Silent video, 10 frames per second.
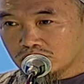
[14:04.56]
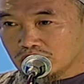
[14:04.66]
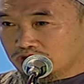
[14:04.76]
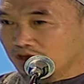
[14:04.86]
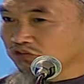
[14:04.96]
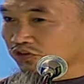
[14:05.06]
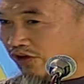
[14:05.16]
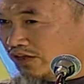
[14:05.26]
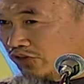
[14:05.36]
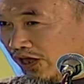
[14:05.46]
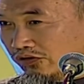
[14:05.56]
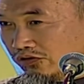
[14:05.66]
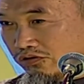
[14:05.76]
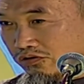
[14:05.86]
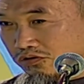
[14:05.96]
This greeting
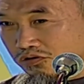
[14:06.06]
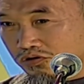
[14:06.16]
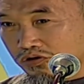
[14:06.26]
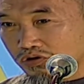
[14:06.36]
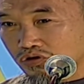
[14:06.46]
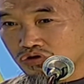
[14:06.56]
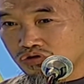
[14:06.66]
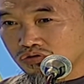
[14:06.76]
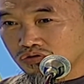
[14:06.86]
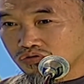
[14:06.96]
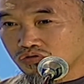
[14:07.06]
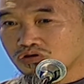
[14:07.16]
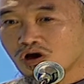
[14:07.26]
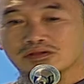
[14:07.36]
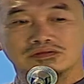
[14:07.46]
do
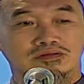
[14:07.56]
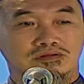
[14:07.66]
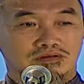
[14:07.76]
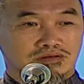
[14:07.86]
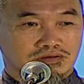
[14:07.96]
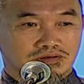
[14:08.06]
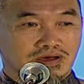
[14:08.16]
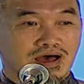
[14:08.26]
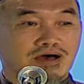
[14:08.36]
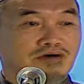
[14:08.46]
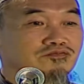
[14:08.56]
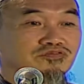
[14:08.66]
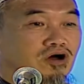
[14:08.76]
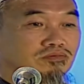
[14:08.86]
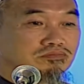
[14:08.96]
not come
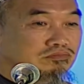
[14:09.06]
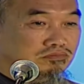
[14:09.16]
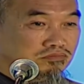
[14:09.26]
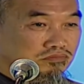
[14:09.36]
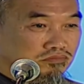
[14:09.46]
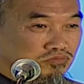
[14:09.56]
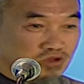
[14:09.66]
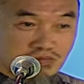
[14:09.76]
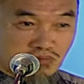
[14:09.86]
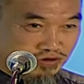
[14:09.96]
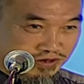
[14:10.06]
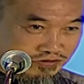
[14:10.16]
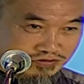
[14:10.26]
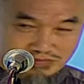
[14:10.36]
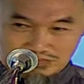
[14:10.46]
from the
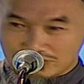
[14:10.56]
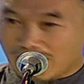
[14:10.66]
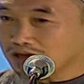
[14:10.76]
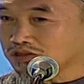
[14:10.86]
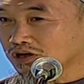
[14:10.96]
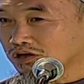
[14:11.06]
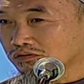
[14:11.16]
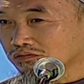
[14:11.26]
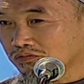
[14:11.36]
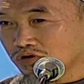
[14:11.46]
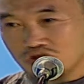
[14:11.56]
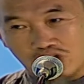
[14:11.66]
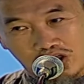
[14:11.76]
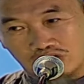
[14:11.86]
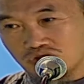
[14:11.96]
Buddhists, neither the
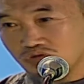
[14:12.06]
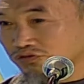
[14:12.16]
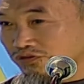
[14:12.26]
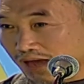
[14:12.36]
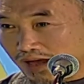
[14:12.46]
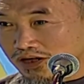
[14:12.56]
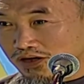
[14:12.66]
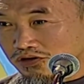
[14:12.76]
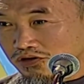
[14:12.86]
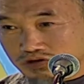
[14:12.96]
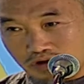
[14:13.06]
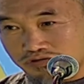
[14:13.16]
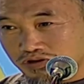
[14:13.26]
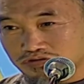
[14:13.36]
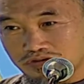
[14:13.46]
Hindus, neither the
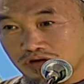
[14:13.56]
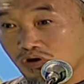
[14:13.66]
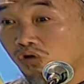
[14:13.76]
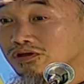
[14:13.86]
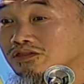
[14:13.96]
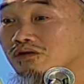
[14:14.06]
Christian. Only the